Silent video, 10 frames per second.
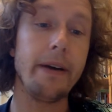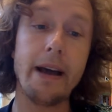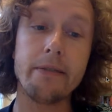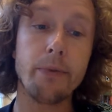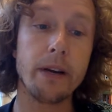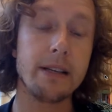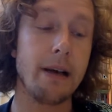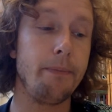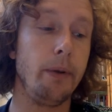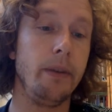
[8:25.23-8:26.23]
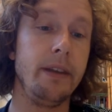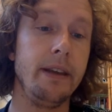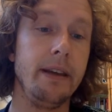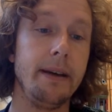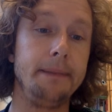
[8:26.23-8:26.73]
as for example
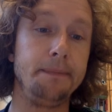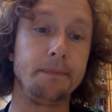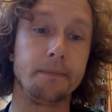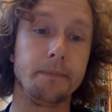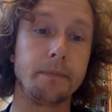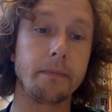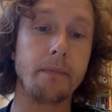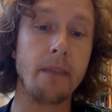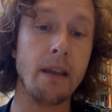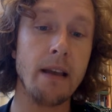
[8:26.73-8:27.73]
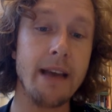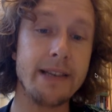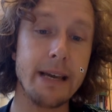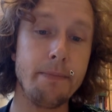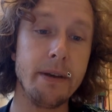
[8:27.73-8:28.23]
the
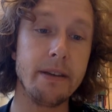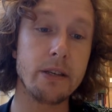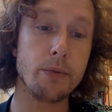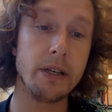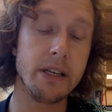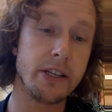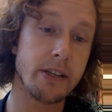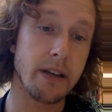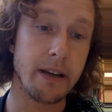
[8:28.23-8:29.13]
SAP, the Swedish